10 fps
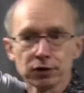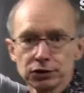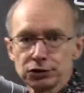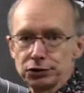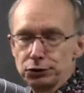
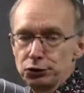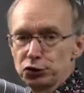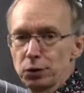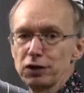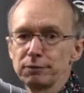to
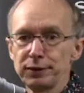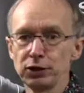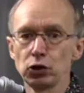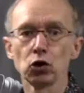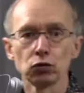12-bit
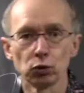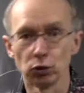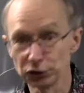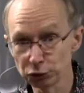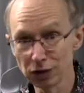log RAW.
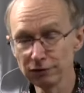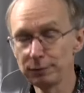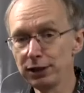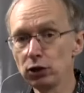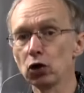And
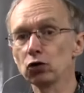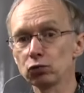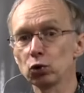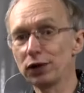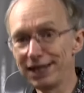12-bit log
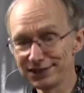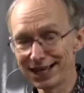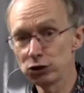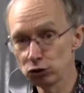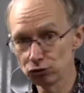RAW is a
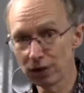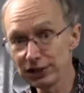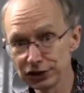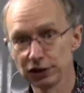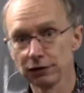
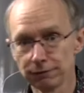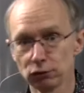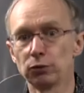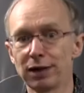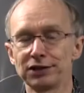great
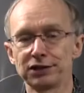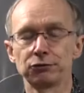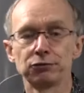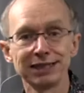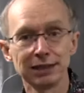format, it
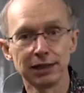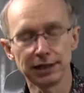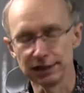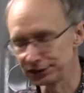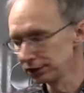really
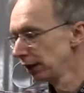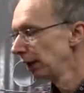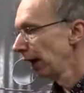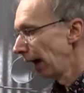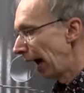is.
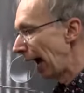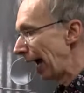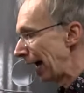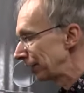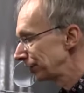
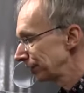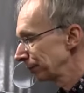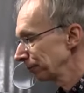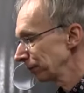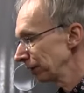And
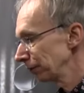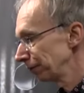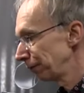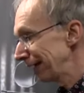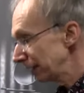
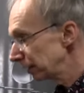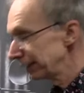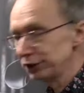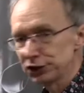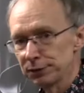frankly,
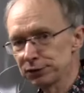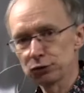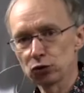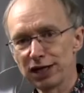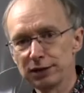in terms of
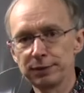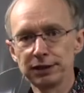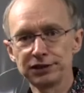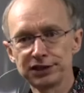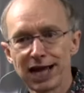
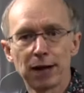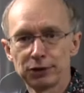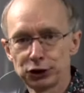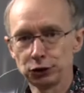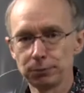gradability, how
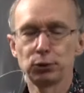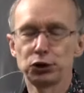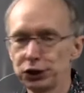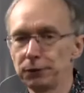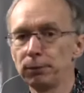much you can push
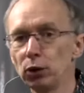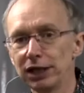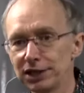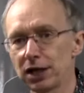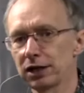it and pull it,
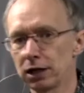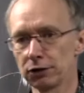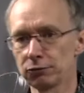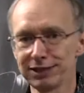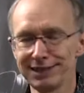I can't
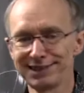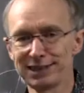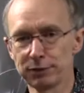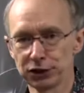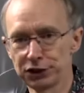really see
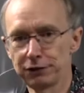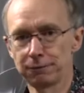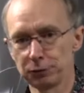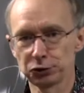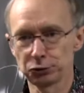much
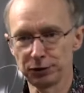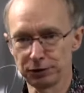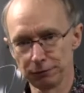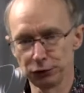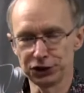difference between the
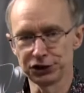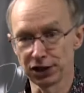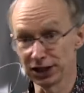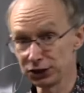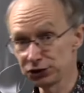footage that
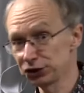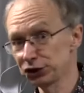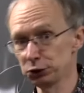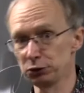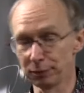I used to
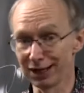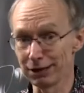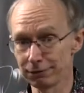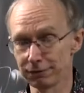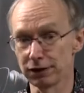shoot with my
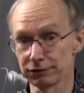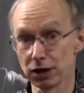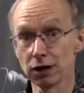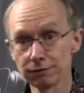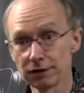F5 and
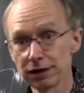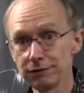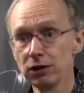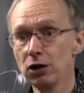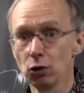
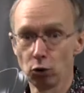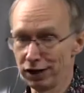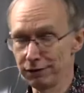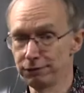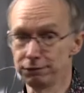R5, or an
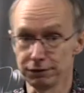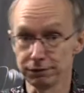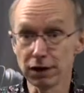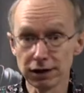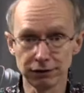
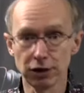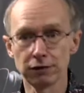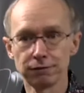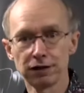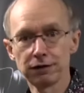F55 and
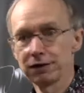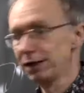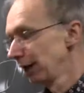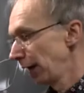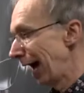R5,
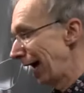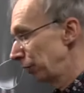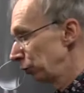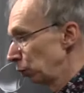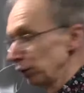
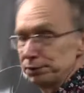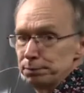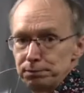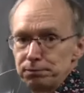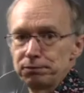and what
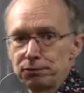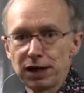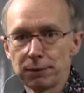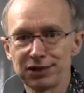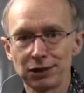
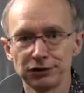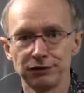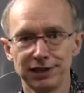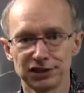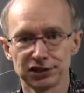comes out of
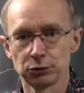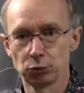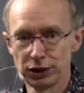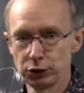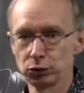this
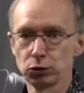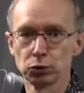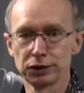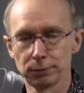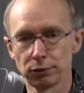when you record
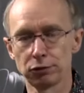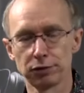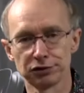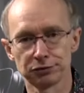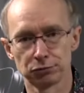it
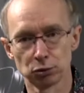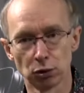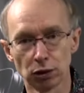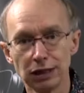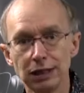ProRes RAW.
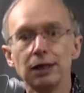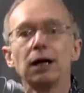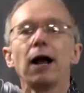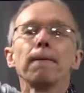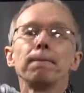
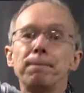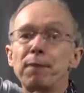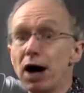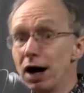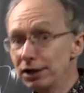
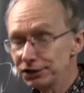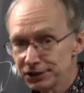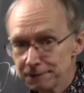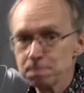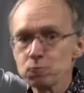But
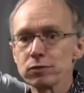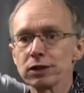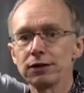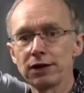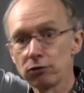
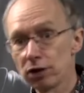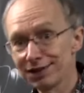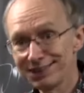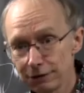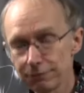there are
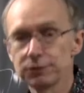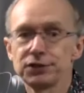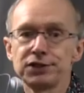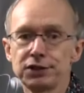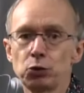
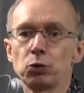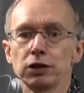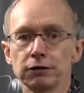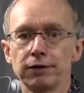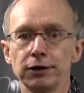differences in the
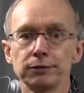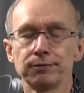workflow.